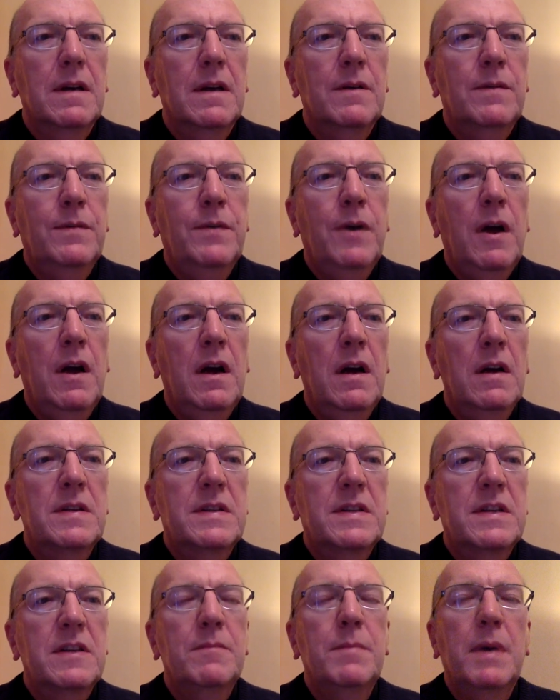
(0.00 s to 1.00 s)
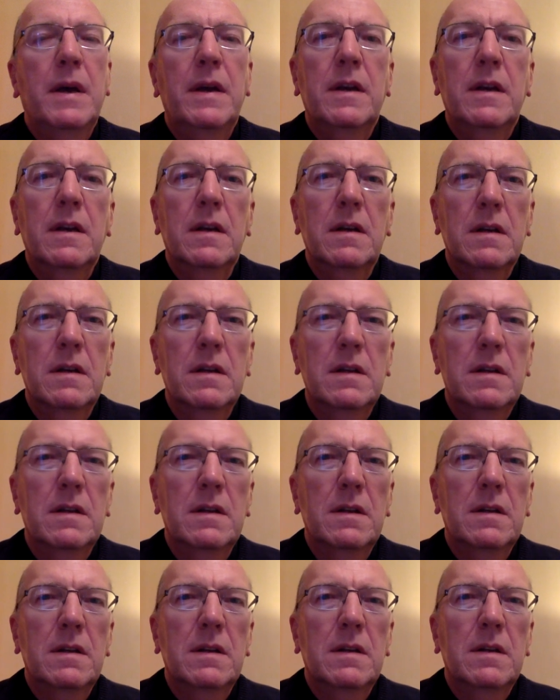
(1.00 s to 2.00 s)
And far too many
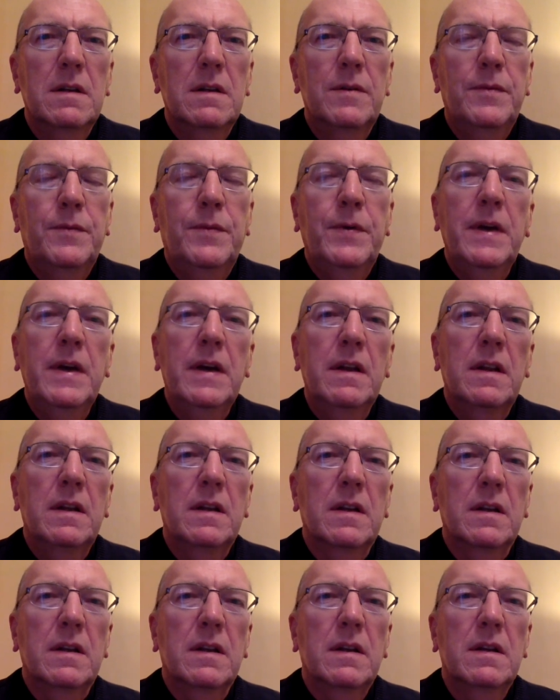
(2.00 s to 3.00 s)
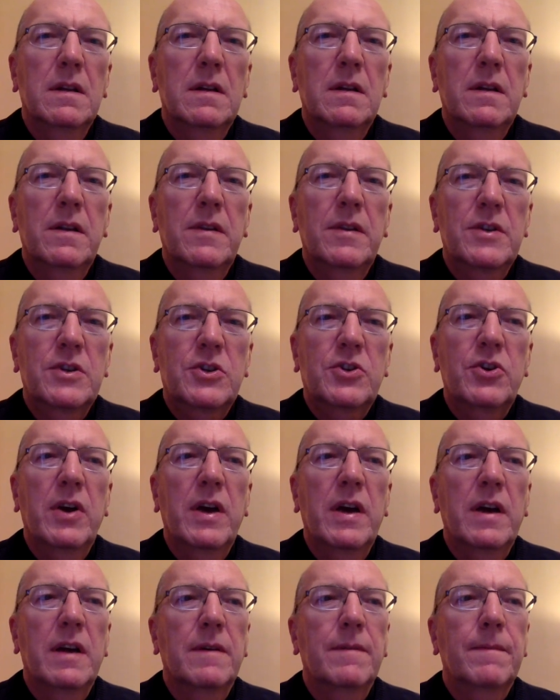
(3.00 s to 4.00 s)
feeling the
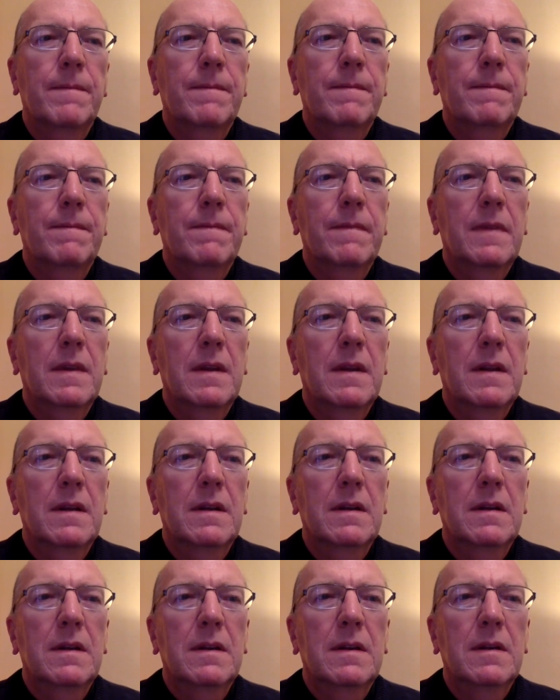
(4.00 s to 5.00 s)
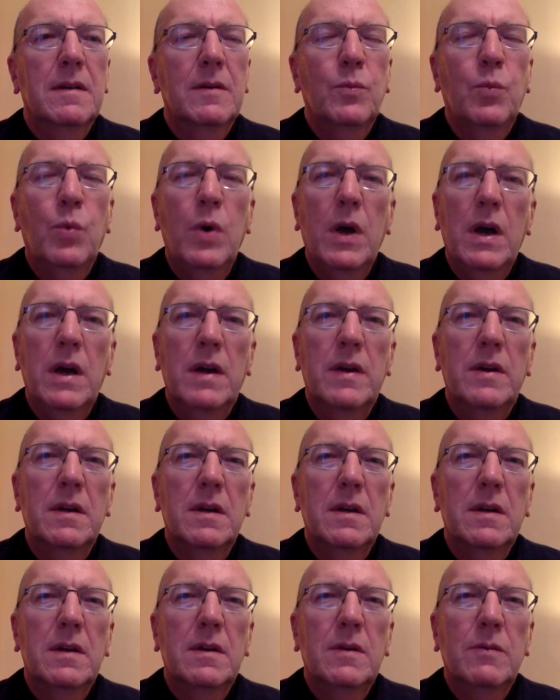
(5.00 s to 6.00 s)
strain. When
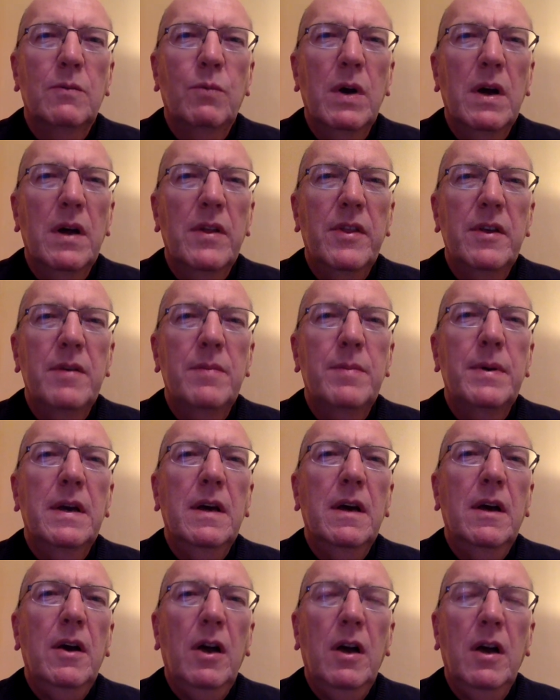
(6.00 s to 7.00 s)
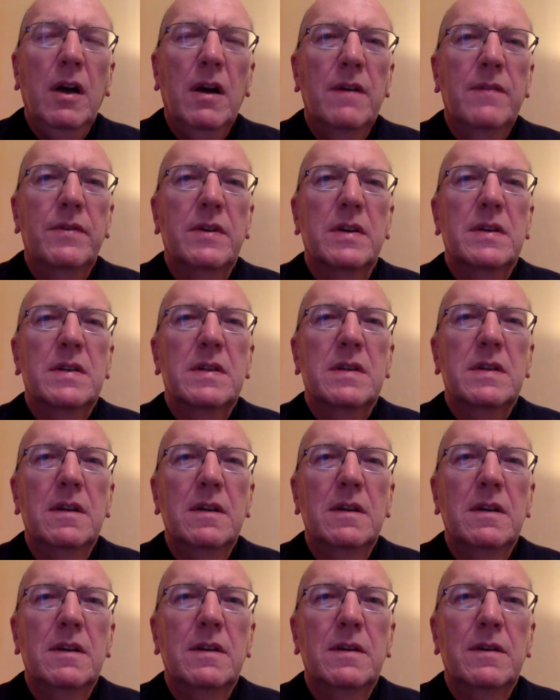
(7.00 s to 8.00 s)
will there be a harvest
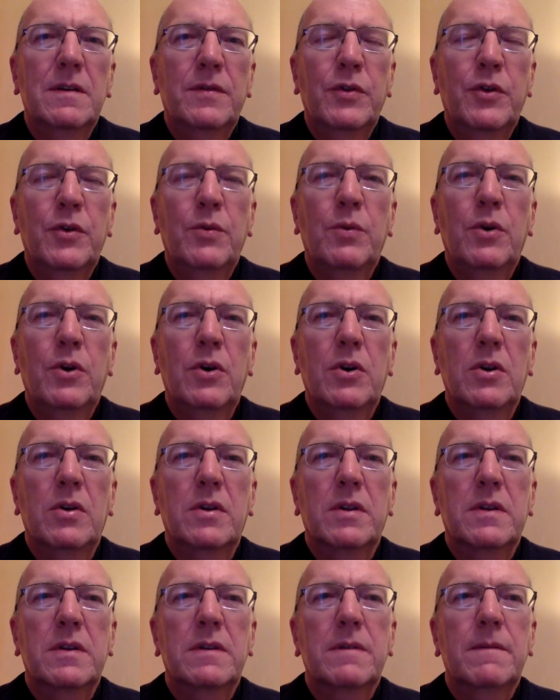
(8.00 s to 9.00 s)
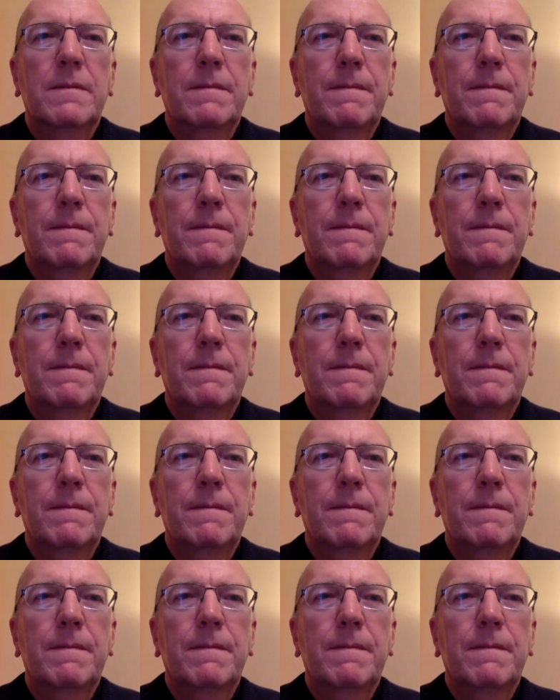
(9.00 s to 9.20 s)
for the world?